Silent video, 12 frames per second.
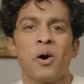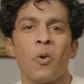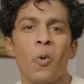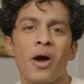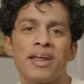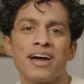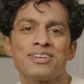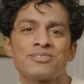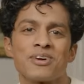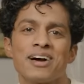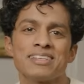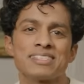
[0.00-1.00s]
when I
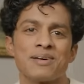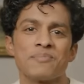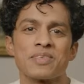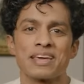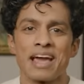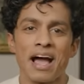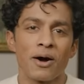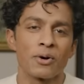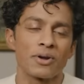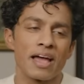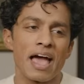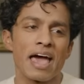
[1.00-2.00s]
try something
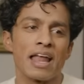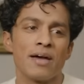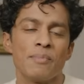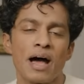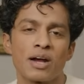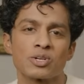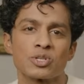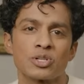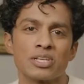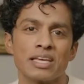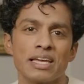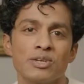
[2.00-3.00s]
out and I'm
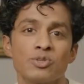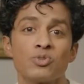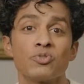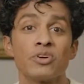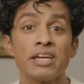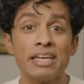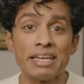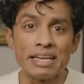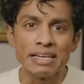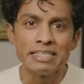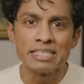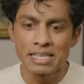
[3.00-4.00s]
actually
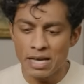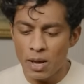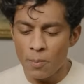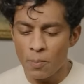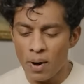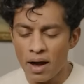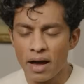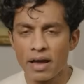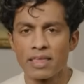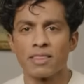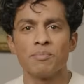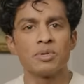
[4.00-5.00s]
intrigued
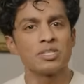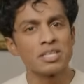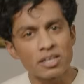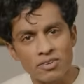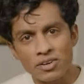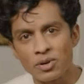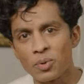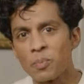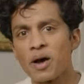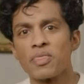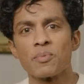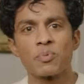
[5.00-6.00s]
by the material,
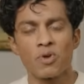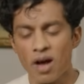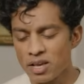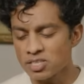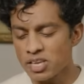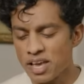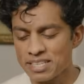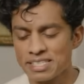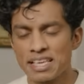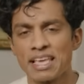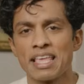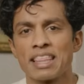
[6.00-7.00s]
by the process,
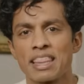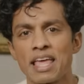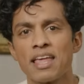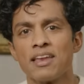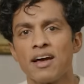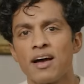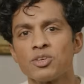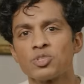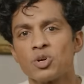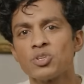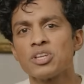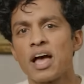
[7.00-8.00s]
then I
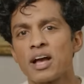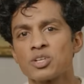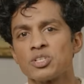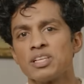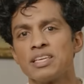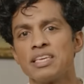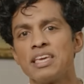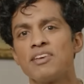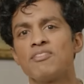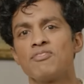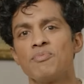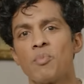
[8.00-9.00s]
start to actually
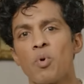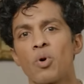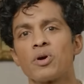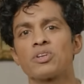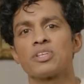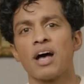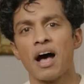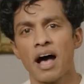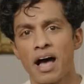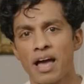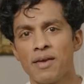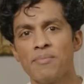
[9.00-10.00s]
give more
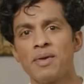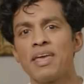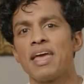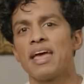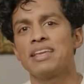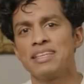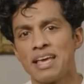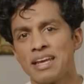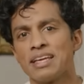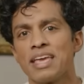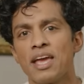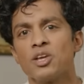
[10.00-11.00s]
time and
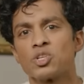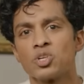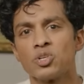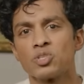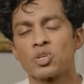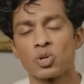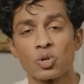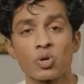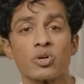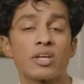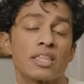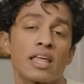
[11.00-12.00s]
dedication to
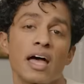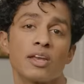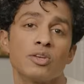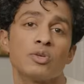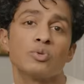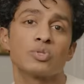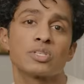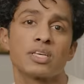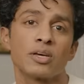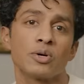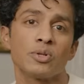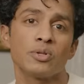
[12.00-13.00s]
learning that new
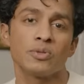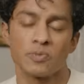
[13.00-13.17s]
skill.